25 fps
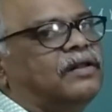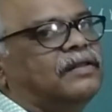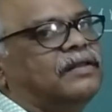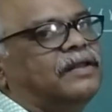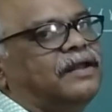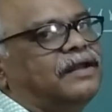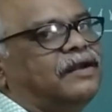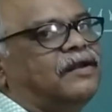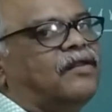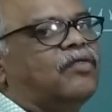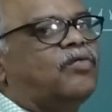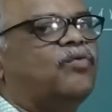
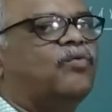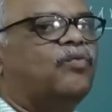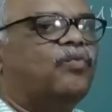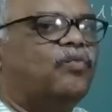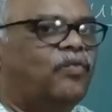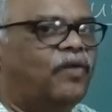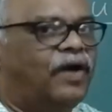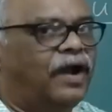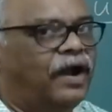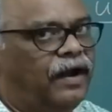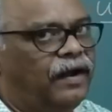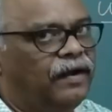Then it is
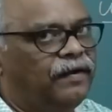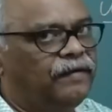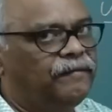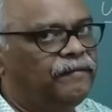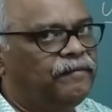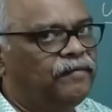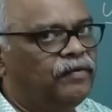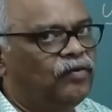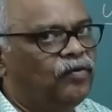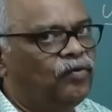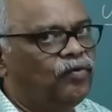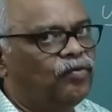1.
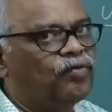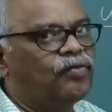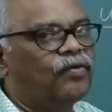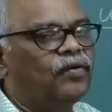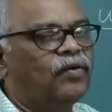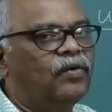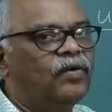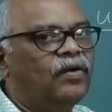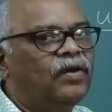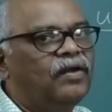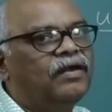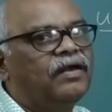
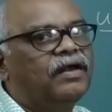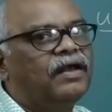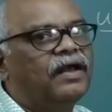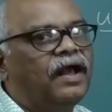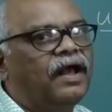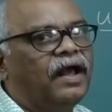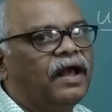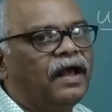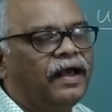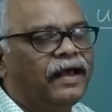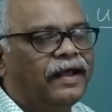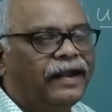So
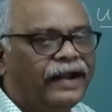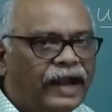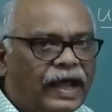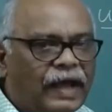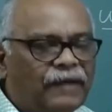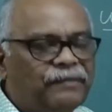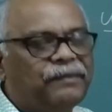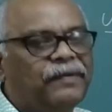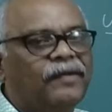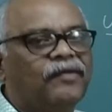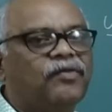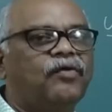
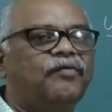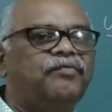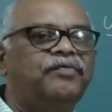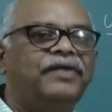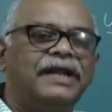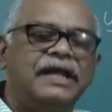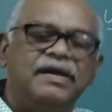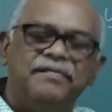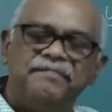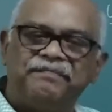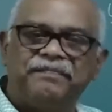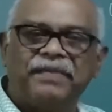Laplace of
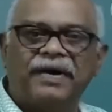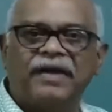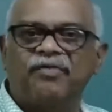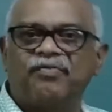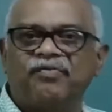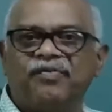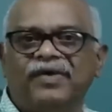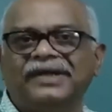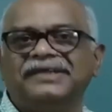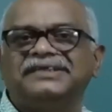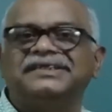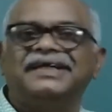an impulse
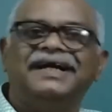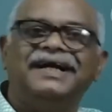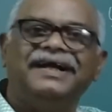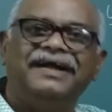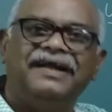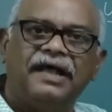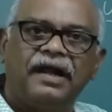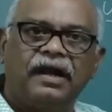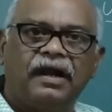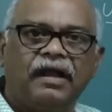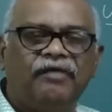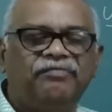function
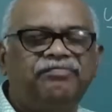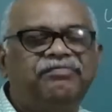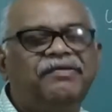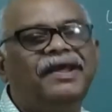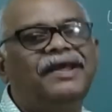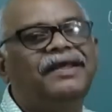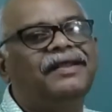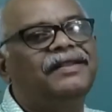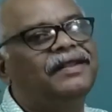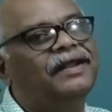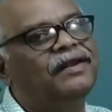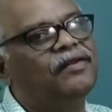del of
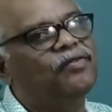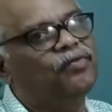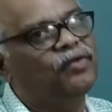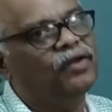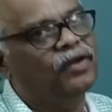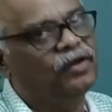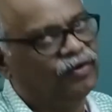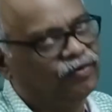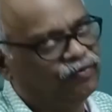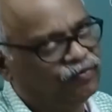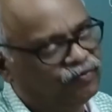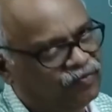t, that is
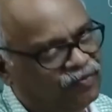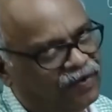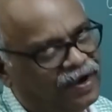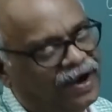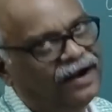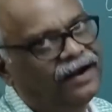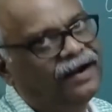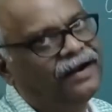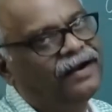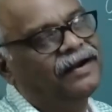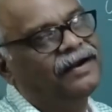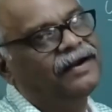equal to
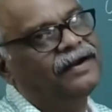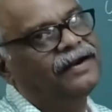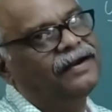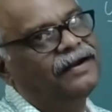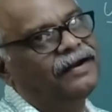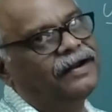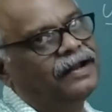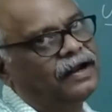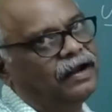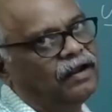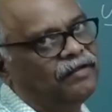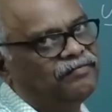1.
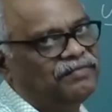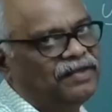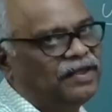Del of